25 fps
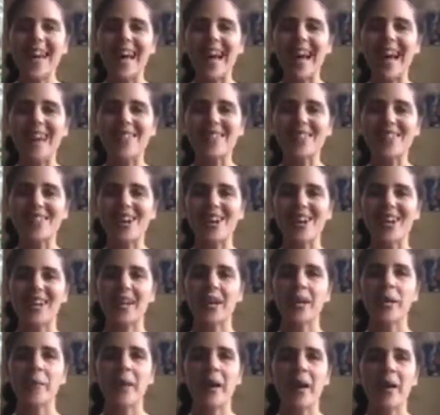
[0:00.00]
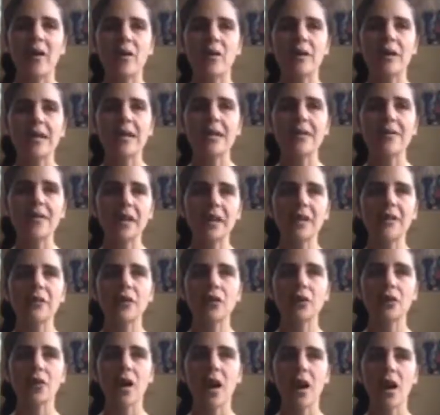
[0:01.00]
I was talking about even if
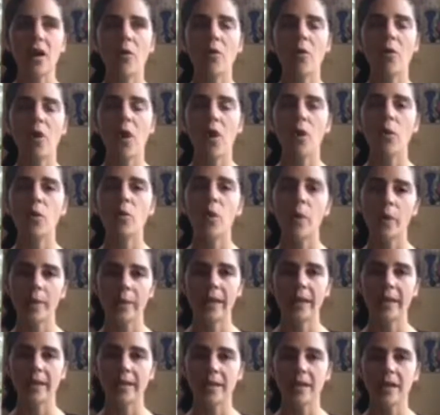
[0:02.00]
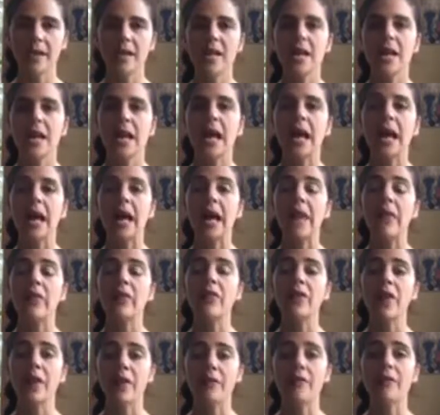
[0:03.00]
you're not a woman,
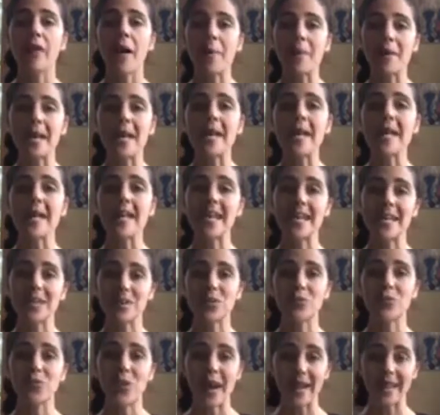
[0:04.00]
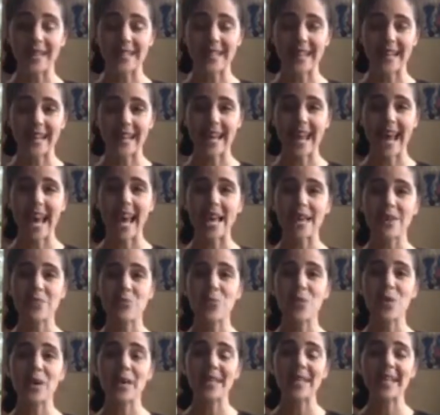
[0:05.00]
the feminine is rising. And
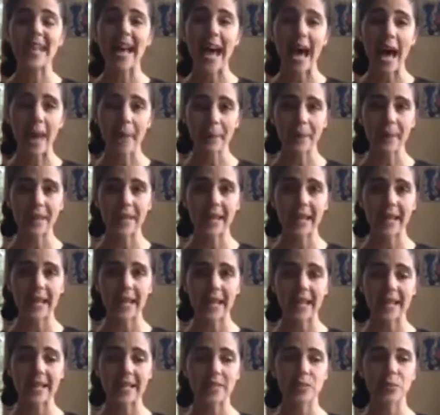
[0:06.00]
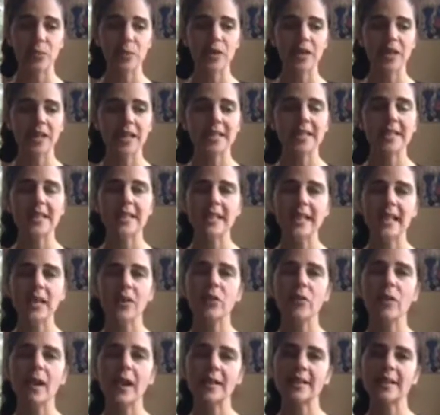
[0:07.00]
what's happening is we're going to see
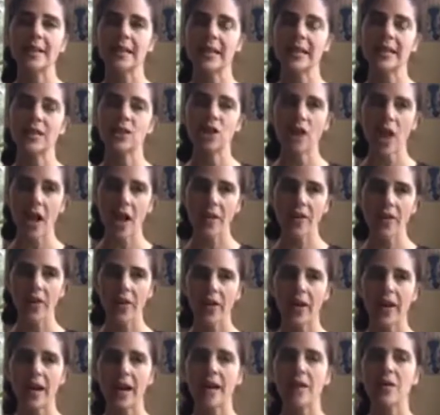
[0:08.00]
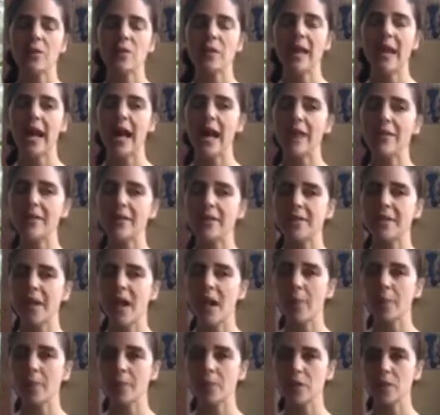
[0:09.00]
it rise in each other, and we have this
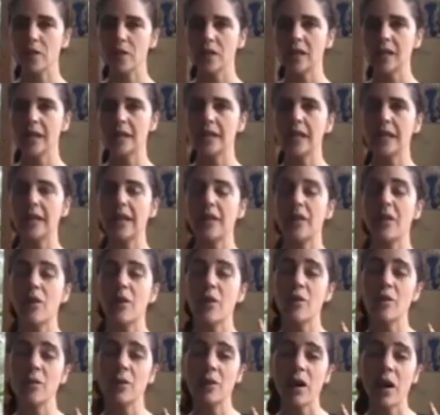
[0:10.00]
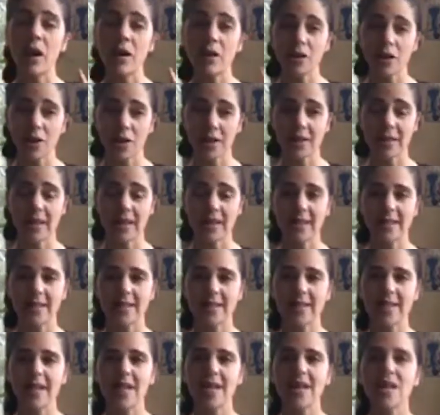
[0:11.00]
opportunity in our own
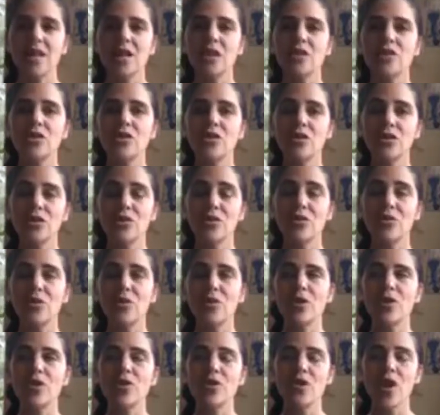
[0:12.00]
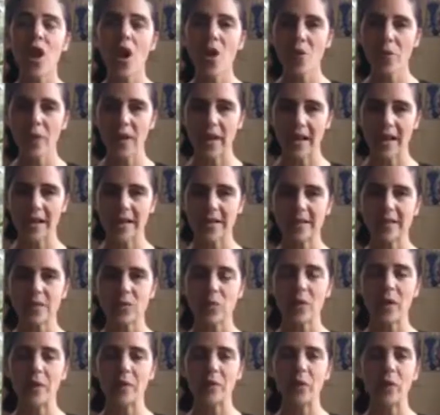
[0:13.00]
consciousness to notice
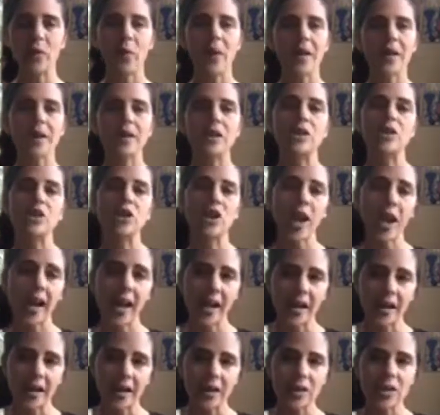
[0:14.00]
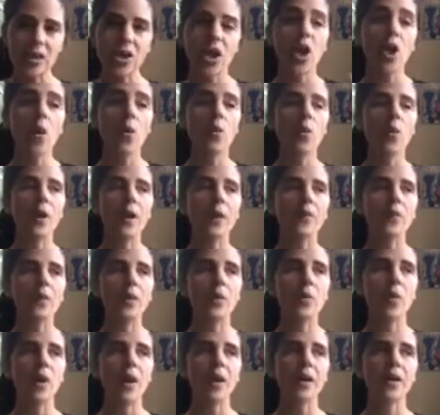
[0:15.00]
when we want to judge, when we
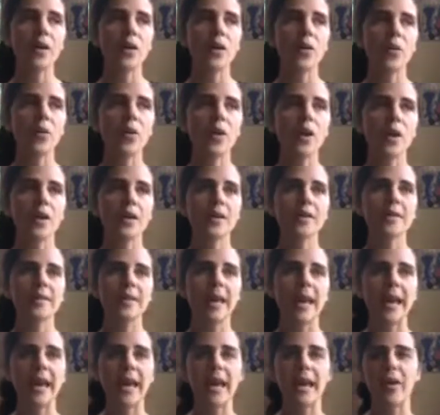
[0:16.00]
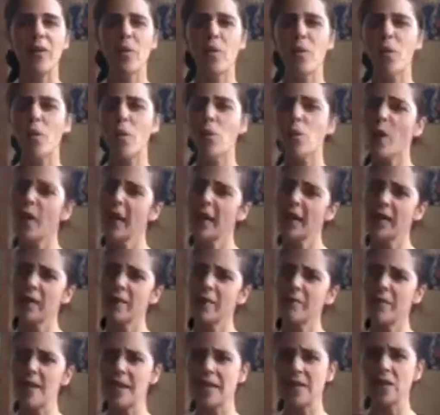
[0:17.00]
want to say, well, what
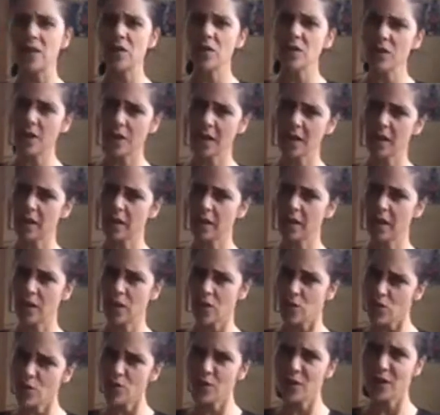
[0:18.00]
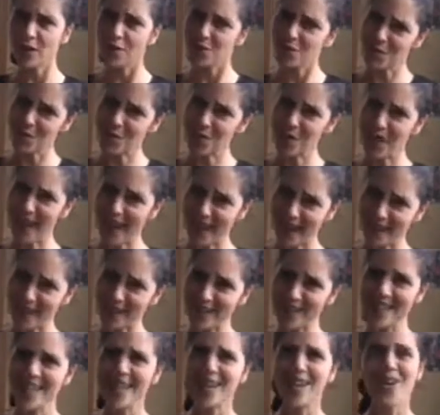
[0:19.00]
makes you think that you can do
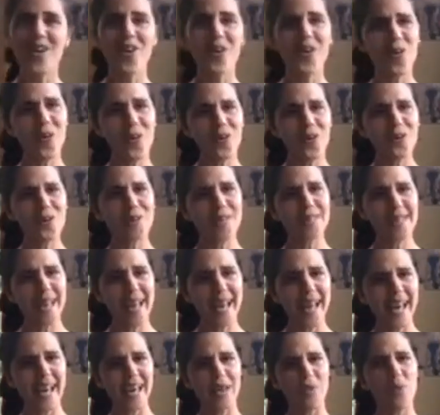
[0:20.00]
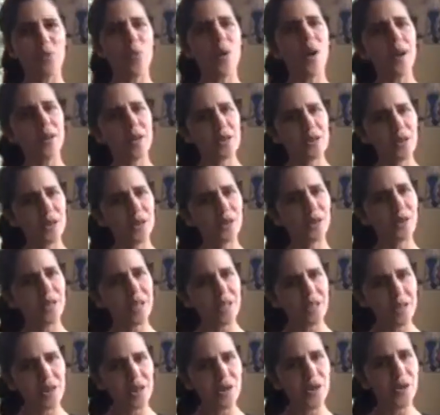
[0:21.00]
this? Who said? What
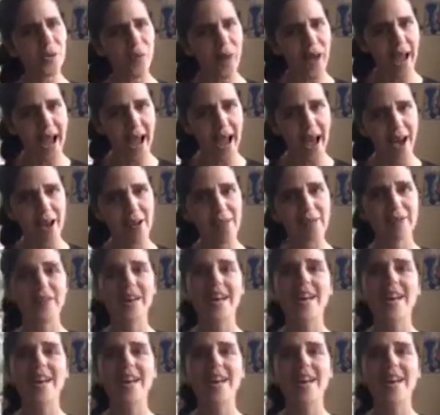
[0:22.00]
degree do you have?